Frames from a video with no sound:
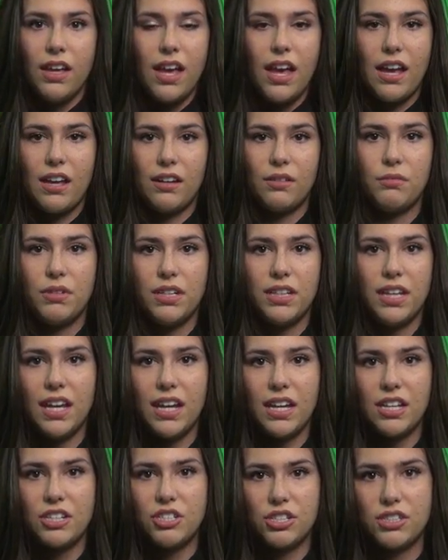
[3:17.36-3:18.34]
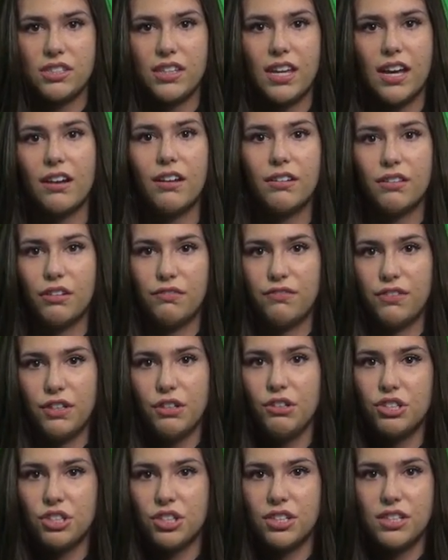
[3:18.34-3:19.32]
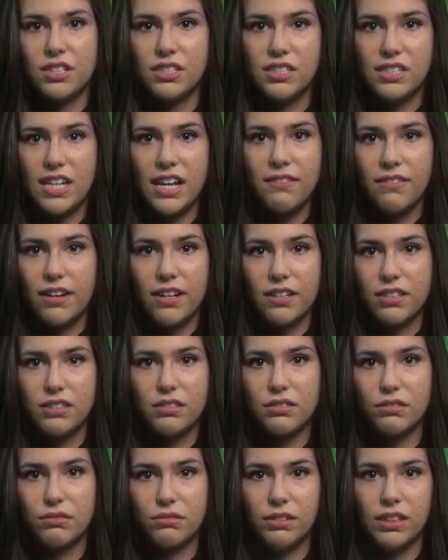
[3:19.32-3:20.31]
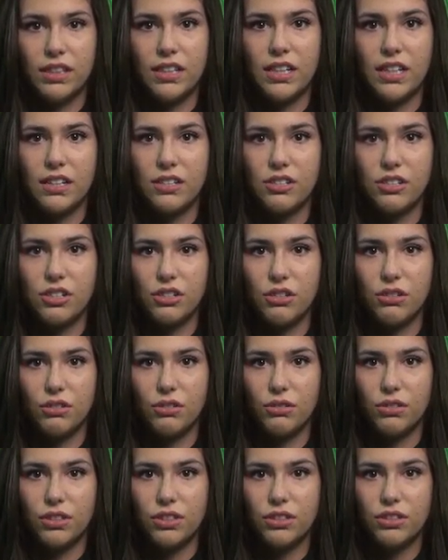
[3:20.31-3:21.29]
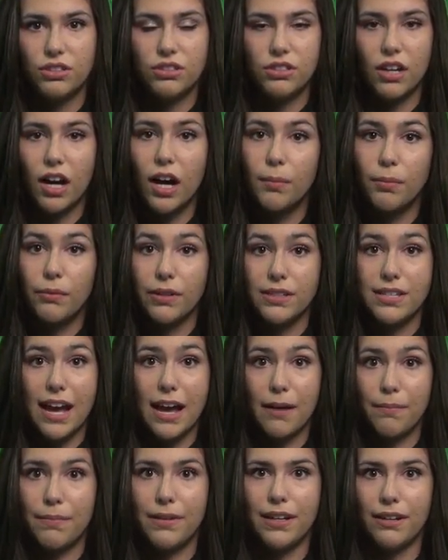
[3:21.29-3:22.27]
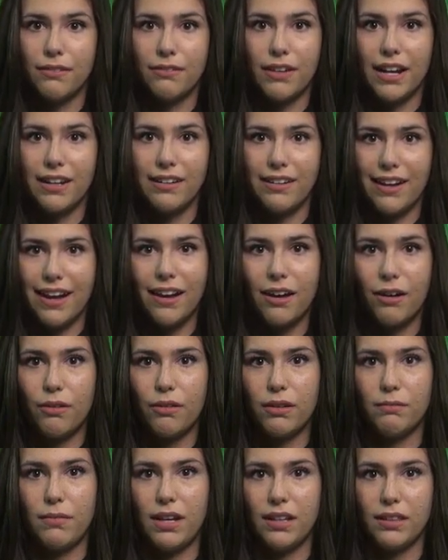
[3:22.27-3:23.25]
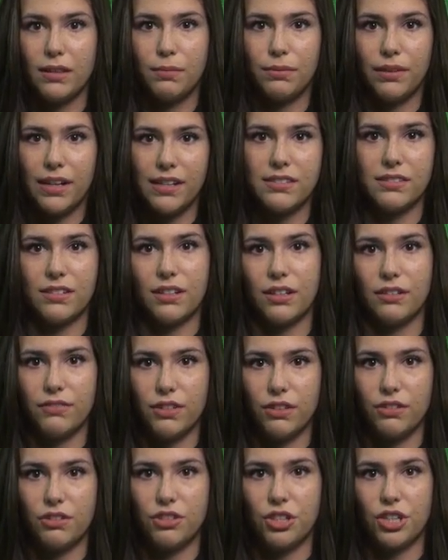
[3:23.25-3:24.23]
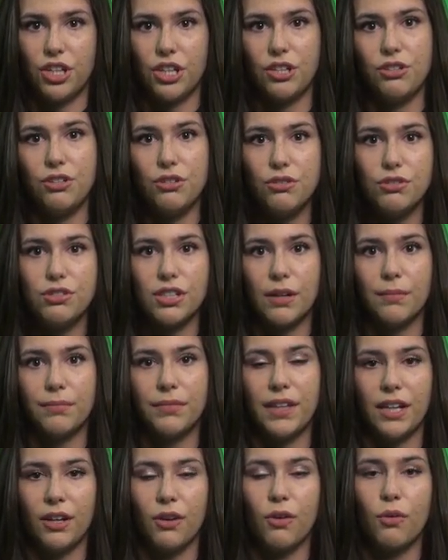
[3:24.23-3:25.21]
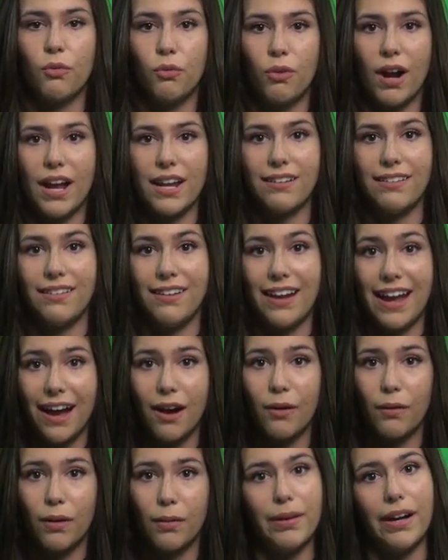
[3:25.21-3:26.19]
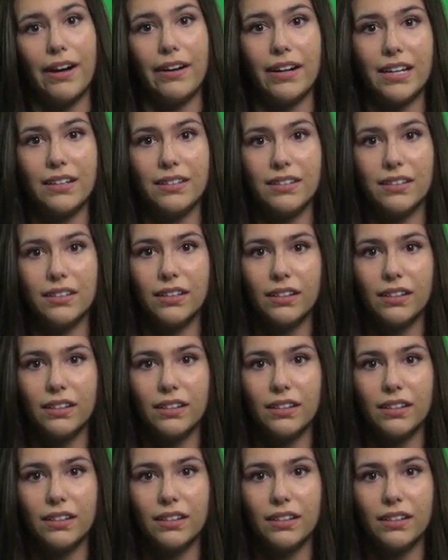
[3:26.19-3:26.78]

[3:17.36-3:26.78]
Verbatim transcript: and we can't just count on the future to save us. We need to stop what's happening right now and make the present our future and do something right now about it.